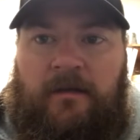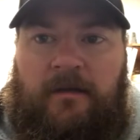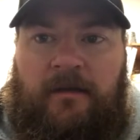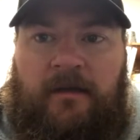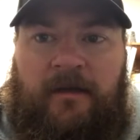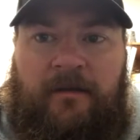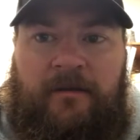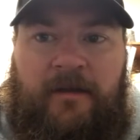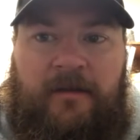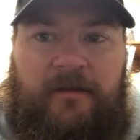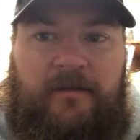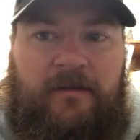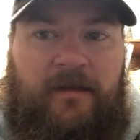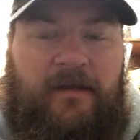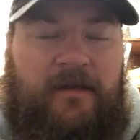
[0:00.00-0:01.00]

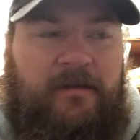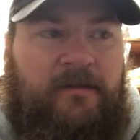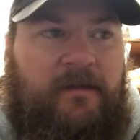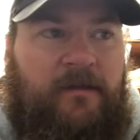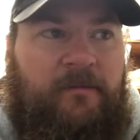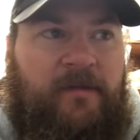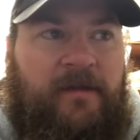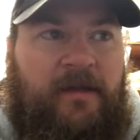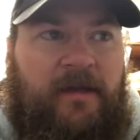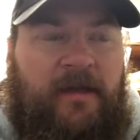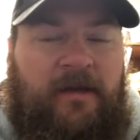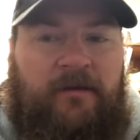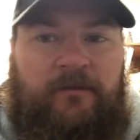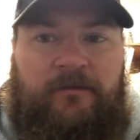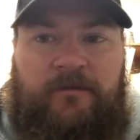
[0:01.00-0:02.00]
they can tell me they
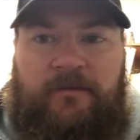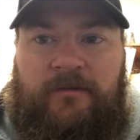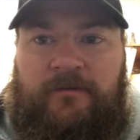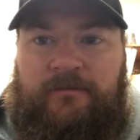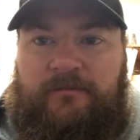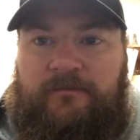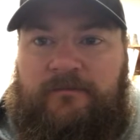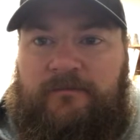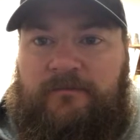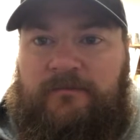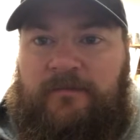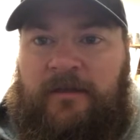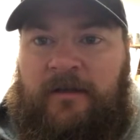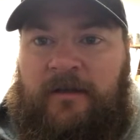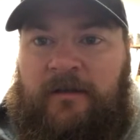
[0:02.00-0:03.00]
have,
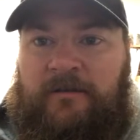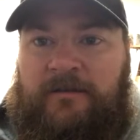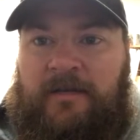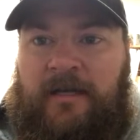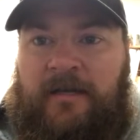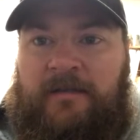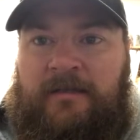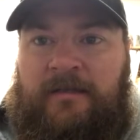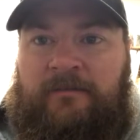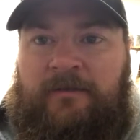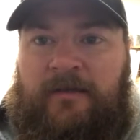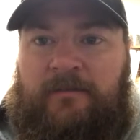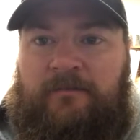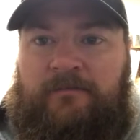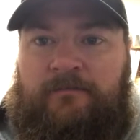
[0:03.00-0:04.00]

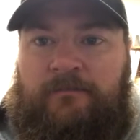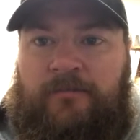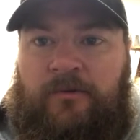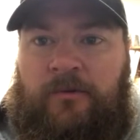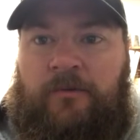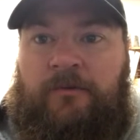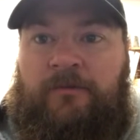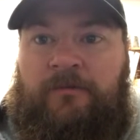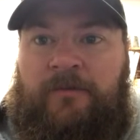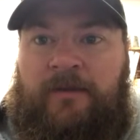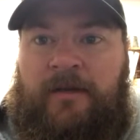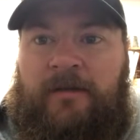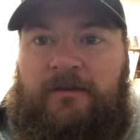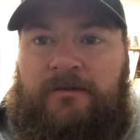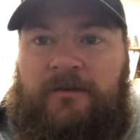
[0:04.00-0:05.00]
scientific proof
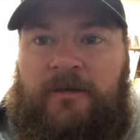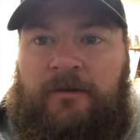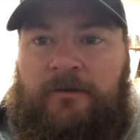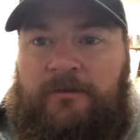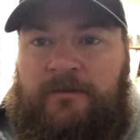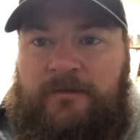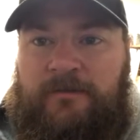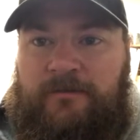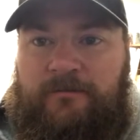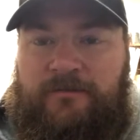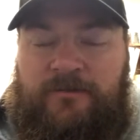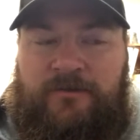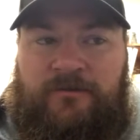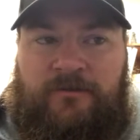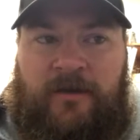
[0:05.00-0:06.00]
that shows
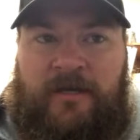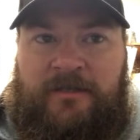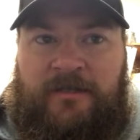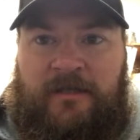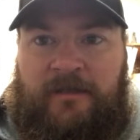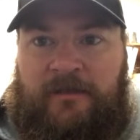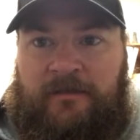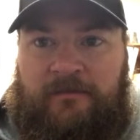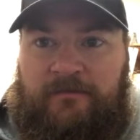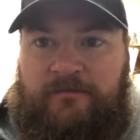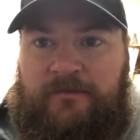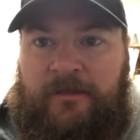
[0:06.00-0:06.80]
stretching,